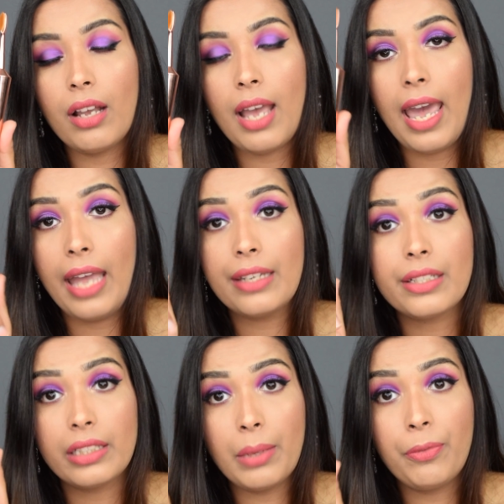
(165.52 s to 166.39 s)
and
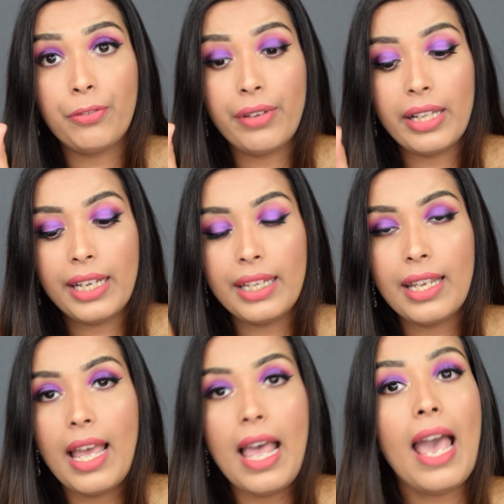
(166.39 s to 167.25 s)
lip filling,
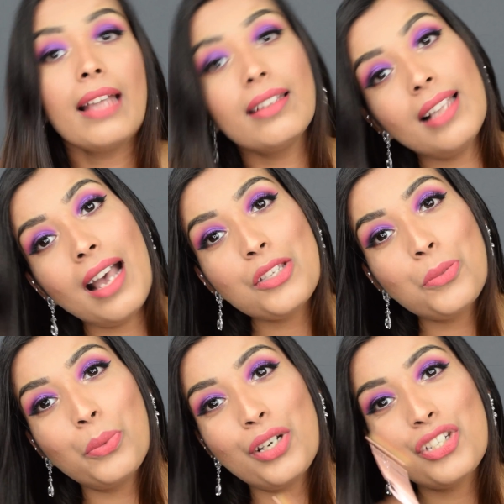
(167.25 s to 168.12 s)
and the
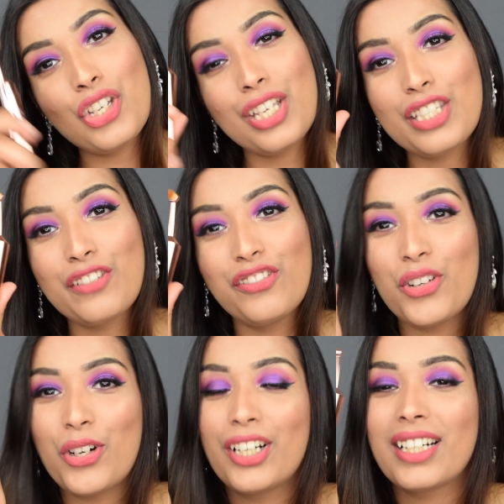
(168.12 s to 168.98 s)
last brush is
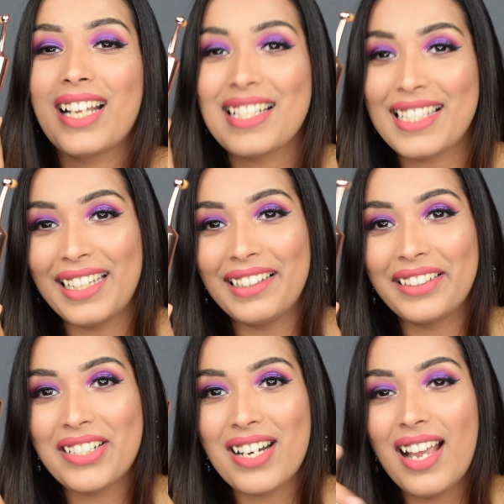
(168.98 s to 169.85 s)
for
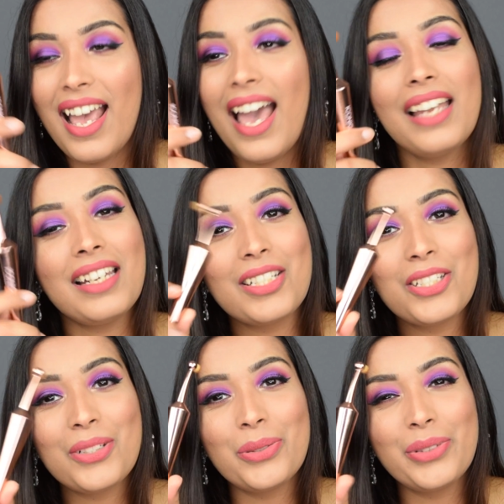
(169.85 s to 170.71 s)
concealer. And I
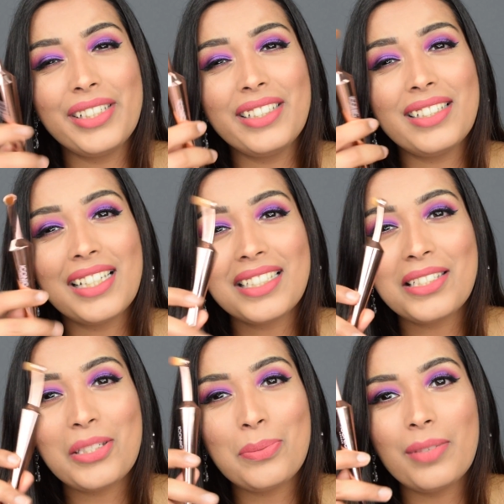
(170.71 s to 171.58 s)
do really like
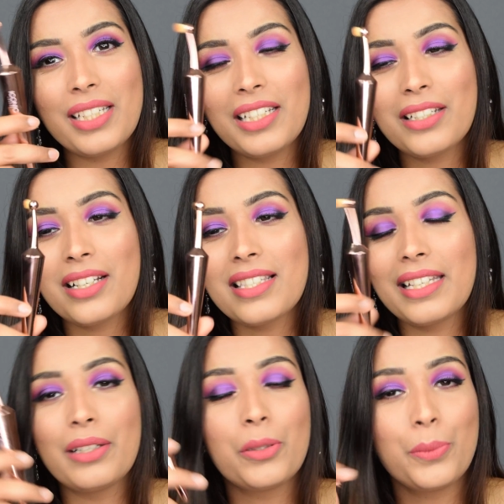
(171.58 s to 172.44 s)
this mini
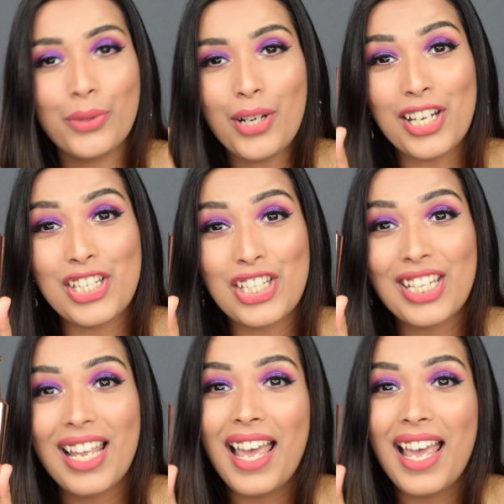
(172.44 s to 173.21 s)
concealer brush.